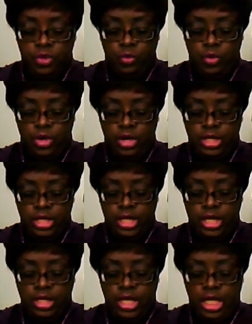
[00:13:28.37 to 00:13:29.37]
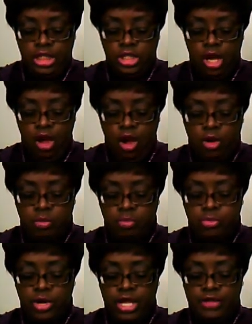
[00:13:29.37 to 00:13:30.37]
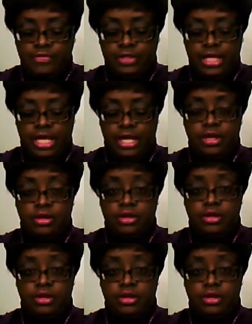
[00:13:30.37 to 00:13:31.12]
we're going to talk briefly